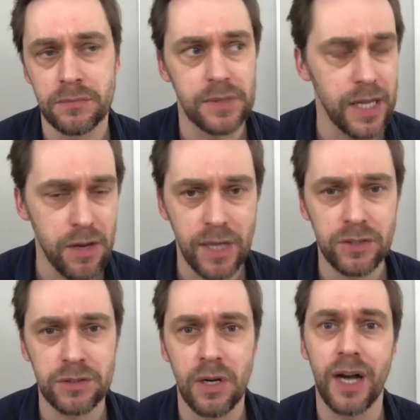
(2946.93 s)
Let your
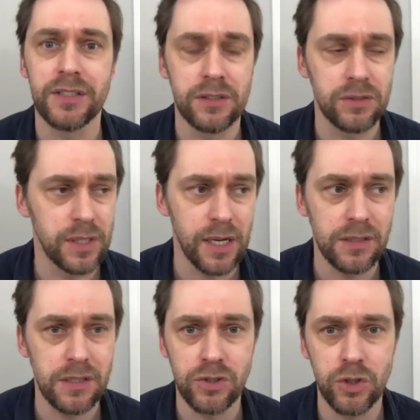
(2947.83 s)
agent know. I did
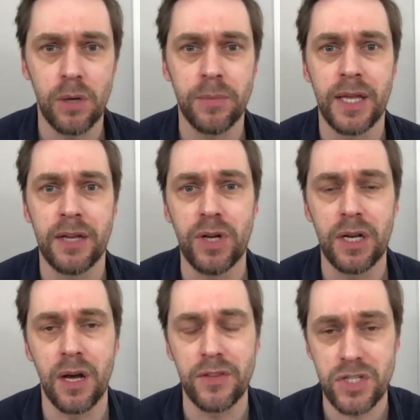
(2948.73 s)
a job and they really
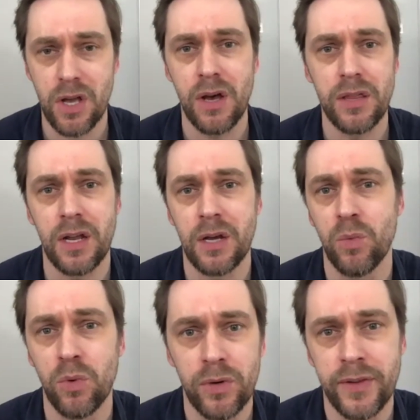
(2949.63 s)
liked the tie that I
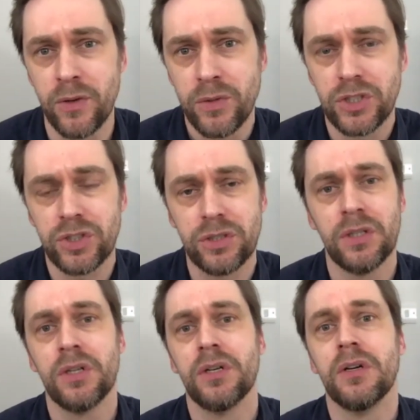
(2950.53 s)
wore in the audition.
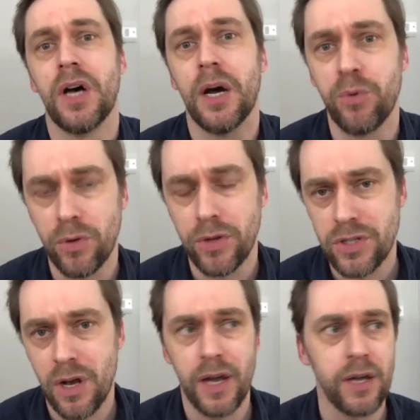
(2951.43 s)
I brought the
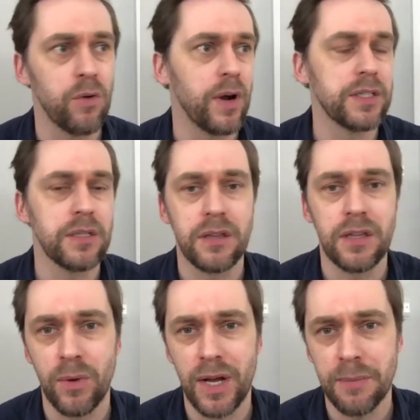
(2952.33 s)
tie, or I did a thing
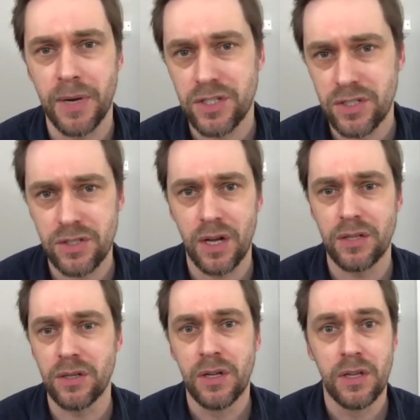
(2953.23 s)
where I had
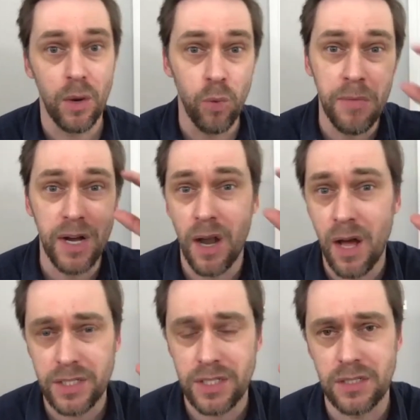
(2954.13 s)
I wore my
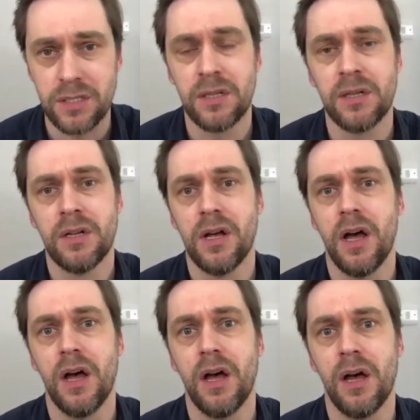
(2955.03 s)
glasses,
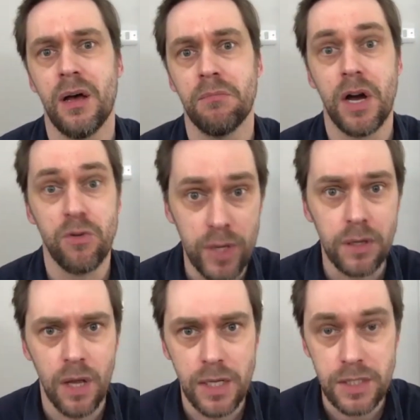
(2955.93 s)
my real
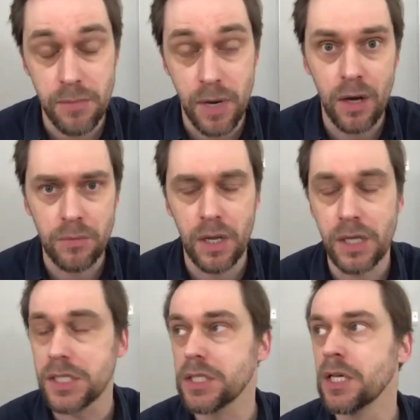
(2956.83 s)
glasses, my home
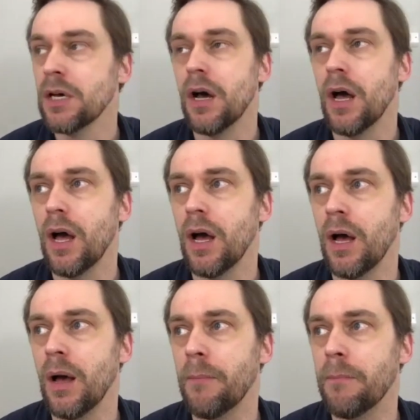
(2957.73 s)
glasses,
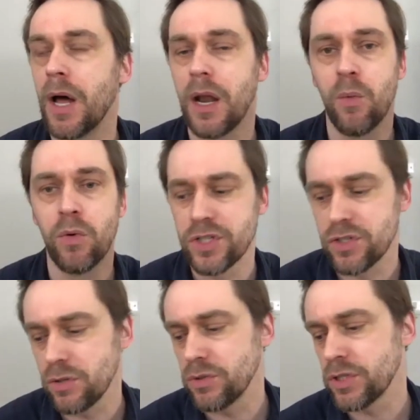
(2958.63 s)
and I wore a suit.